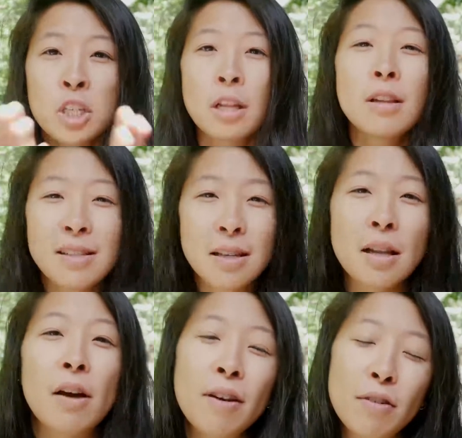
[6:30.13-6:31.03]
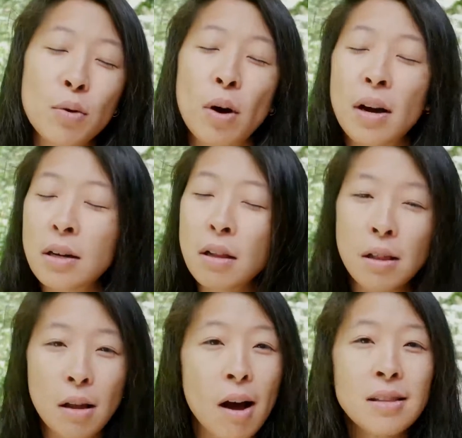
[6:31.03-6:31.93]
Lots of love, everyone.
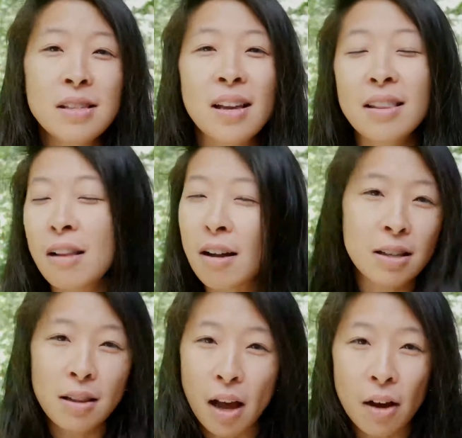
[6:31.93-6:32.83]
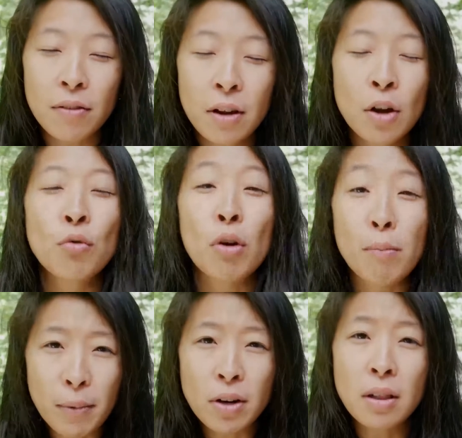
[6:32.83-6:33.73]
Lots and lots of love.
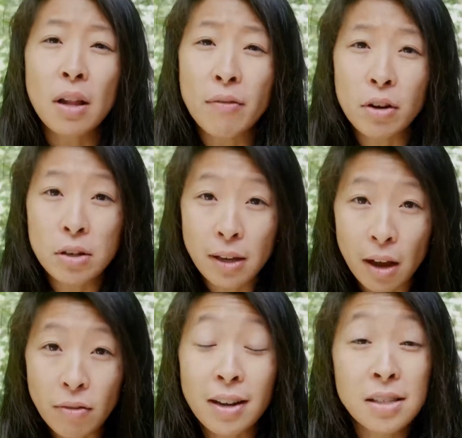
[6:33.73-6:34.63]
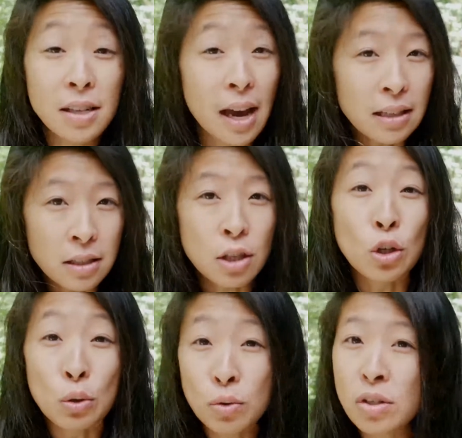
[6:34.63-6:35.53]
Remember to love yourself, because yes,
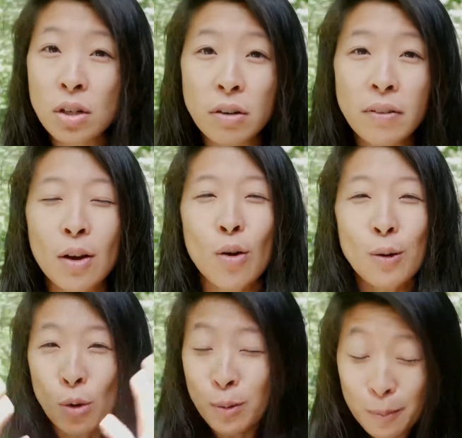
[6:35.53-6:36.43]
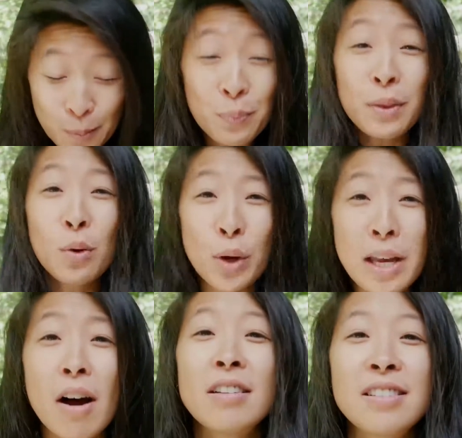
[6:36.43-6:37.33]
you deserve it.
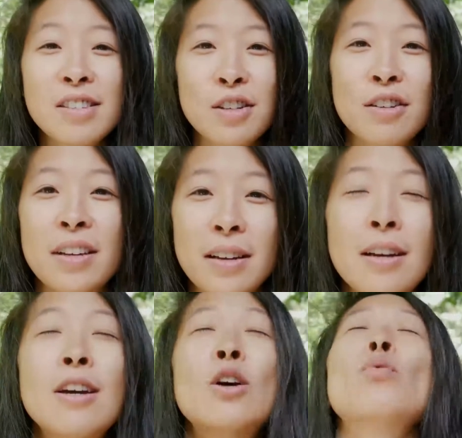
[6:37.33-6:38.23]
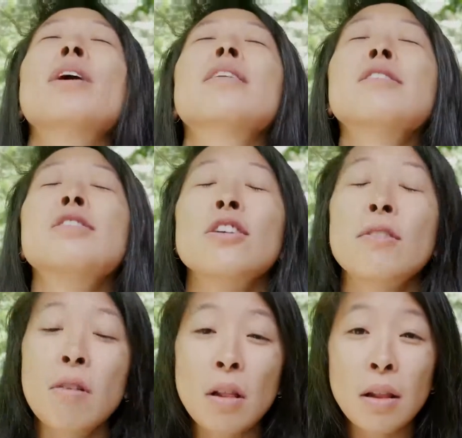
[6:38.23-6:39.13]
We all deserve it. We
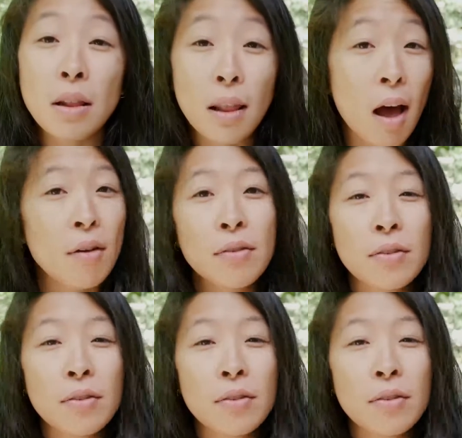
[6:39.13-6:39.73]
deserve love.